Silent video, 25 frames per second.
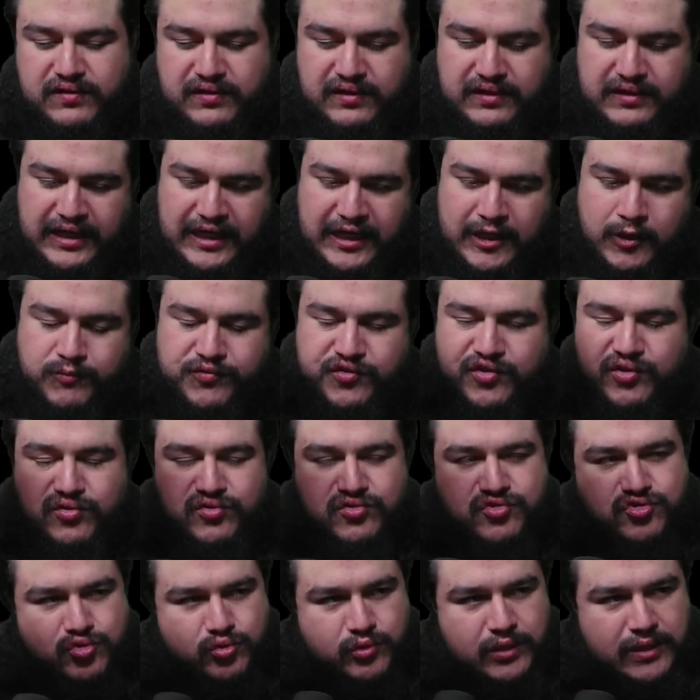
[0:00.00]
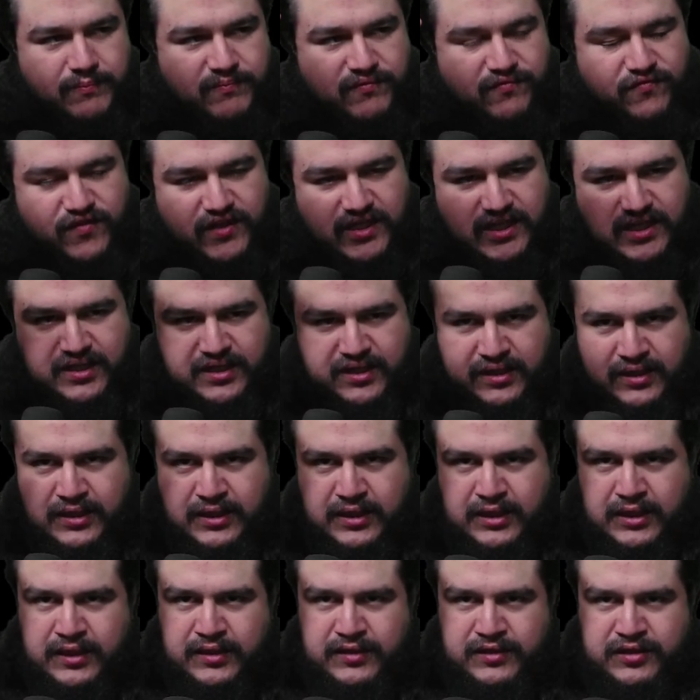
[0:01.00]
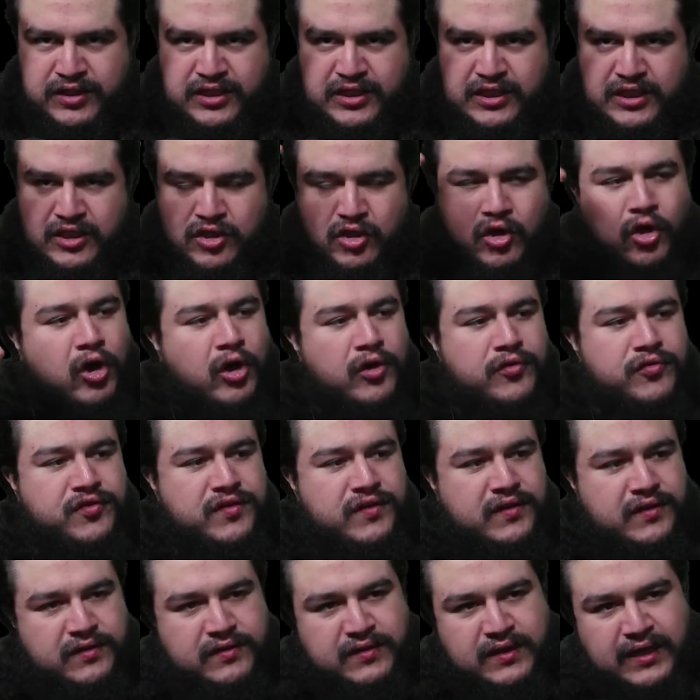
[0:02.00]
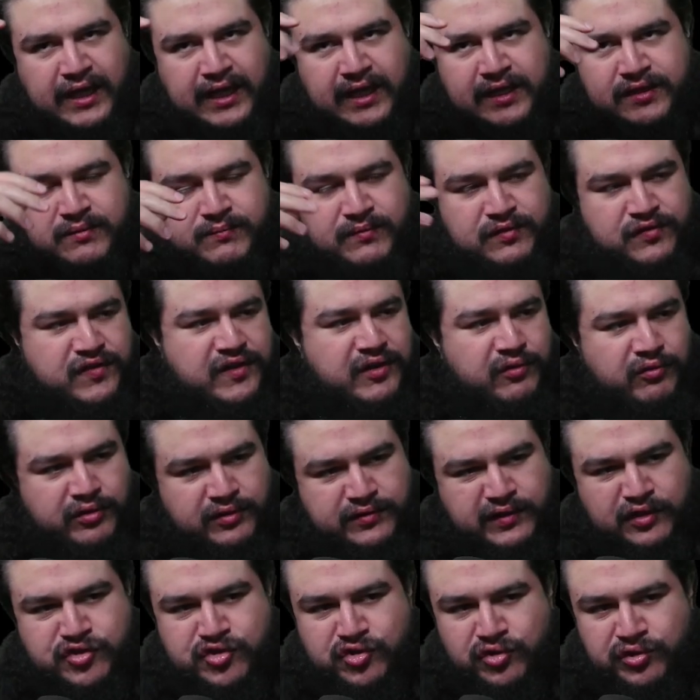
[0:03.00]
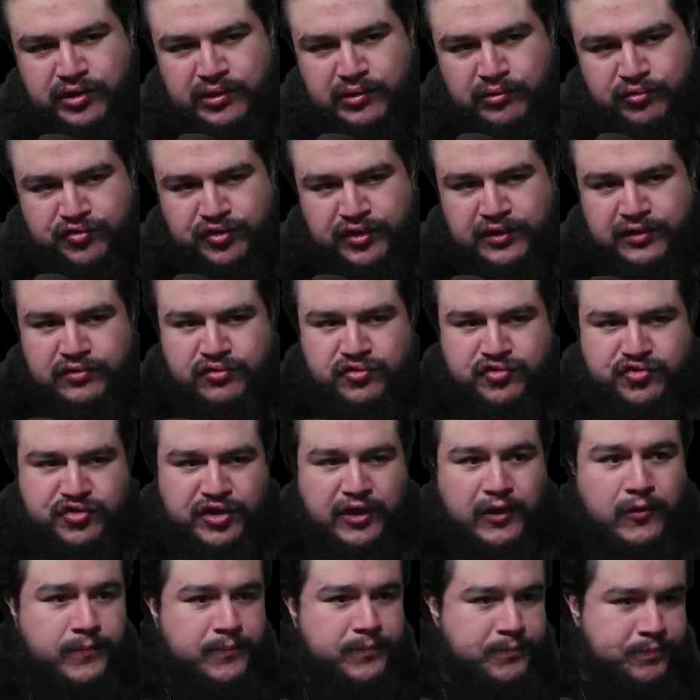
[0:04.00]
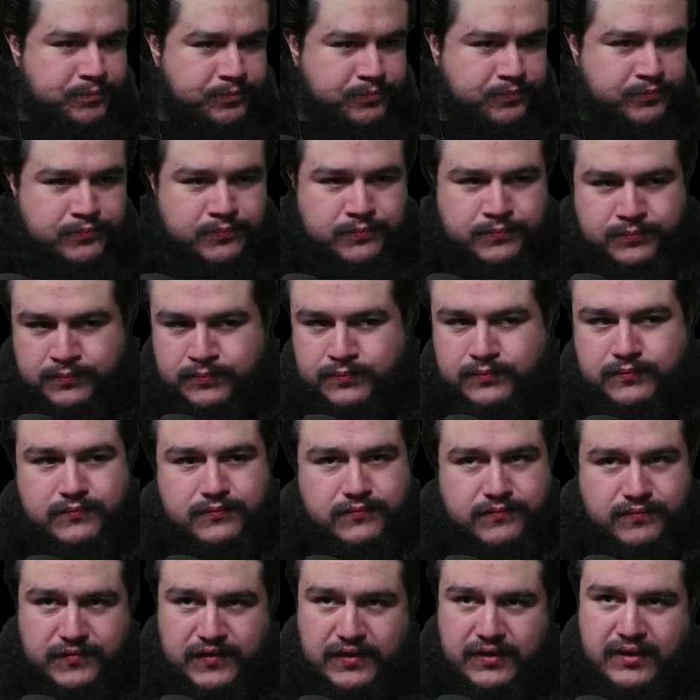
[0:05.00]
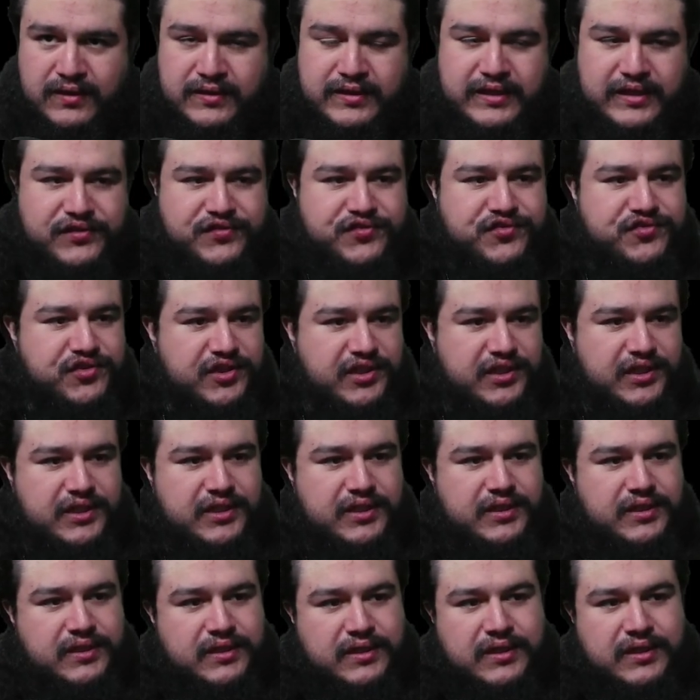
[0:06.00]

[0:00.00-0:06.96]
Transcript: helps you drip feed the content and the material that you're using. So let's see.